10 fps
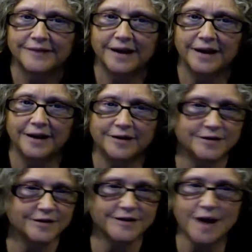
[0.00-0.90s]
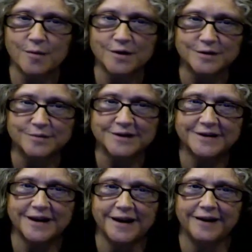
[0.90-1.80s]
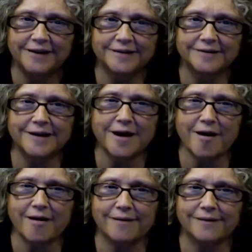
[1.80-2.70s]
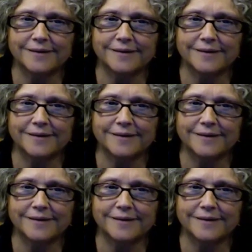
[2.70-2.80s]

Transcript: And since that wasn't a mistake, now